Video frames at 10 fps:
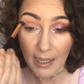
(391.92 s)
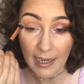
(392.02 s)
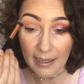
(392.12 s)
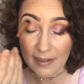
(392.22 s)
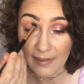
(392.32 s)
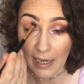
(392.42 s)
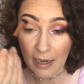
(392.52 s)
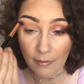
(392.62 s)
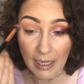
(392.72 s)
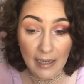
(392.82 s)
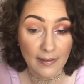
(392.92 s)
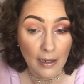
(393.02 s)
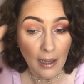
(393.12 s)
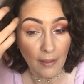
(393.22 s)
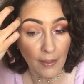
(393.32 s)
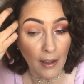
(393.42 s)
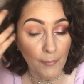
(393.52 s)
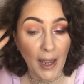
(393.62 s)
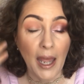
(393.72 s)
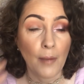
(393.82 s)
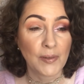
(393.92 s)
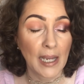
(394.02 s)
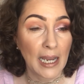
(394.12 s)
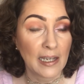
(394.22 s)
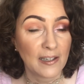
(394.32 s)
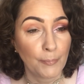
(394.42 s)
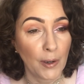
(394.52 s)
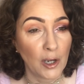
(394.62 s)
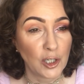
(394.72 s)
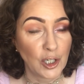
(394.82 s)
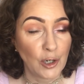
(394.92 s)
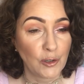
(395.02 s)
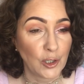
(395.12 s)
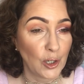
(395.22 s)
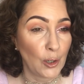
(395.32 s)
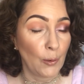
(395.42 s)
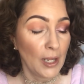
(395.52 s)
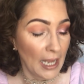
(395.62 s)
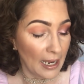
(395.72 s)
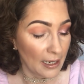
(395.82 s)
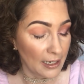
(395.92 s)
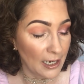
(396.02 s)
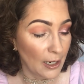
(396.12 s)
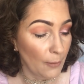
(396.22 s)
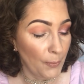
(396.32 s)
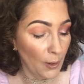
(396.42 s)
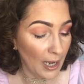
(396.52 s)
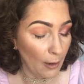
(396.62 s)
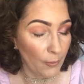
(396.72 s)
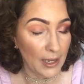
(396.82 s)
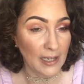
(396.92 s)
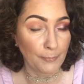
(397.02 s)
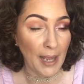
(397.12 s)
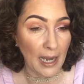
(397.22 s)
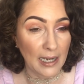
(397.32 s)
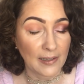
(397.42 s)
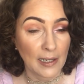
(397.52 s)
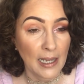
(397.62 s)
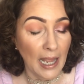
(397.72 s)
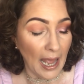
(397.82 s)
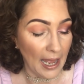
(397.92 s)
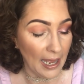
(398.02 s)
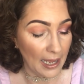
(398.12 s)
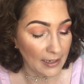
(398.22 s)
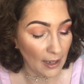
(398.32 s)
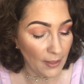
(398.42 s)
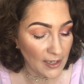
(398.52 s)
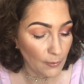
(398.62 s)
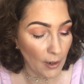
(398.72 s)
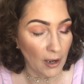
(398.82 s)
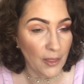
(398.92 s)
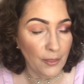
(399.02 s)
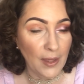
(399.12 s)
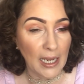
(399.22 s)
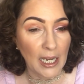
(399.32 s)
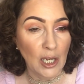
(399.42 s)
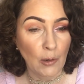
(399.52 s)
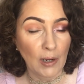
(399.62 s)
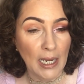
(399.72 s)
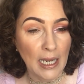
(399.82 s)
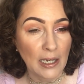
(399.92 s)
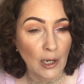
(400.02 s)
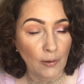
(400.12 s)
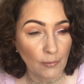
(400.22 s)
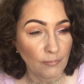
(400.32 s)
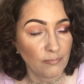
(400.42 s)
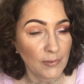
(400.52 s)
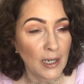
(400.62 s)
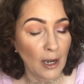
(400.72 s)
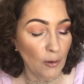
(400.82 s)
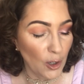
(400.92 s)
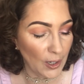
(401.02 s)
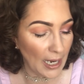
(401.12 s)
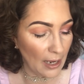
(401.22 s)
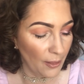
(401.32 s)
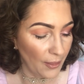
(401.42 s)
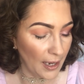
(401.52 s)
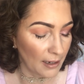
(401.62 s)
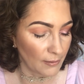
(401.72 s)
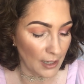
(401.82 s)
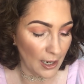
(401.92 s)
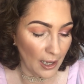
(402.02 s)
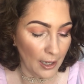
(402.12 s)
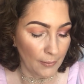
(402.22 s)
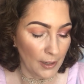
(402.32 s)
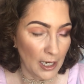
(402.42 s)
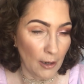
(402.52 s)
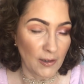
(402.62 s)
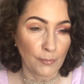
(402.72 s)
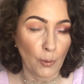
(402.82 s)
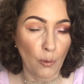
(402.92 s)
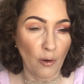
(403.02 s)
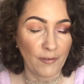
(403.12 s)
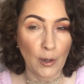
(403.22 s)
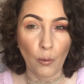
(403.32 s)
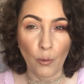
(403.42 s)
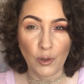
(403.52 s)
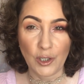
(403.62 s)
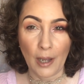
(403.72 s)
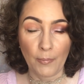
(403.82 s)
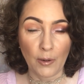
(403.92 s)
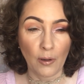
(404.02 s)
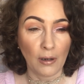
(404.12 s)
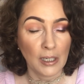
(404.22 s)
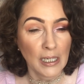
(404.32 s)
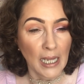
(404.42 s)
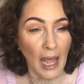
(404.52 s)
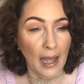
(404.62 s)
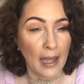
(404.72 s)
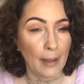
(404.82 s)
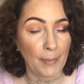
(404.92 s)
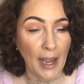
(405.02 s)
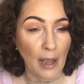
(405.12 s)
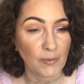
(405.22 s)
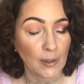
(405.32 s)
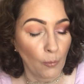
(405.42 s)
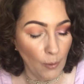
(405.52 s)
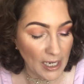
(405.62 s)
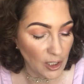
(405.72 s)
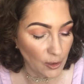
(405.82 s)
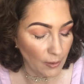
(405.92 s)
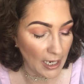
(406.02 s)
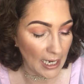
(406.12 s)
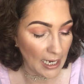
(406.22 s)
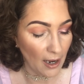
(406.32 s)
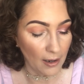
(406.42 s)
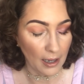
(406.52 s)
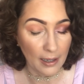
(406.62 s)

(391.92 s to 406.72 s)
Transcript: little series, that perhaps it inspires you to, you know, pull out these palettes. And this one, I think you can, you know, look at it and think, no, you know, it's more of an autumnal, perhaps wintry